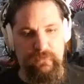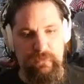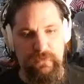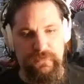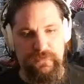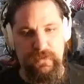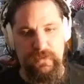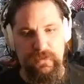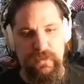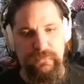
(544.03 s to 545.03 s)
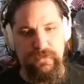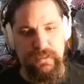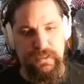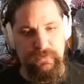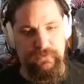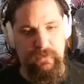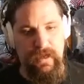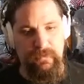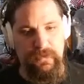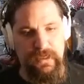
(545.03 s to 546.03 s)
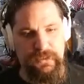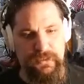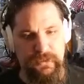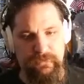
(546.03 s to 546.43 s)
course, if you need it for ammunition.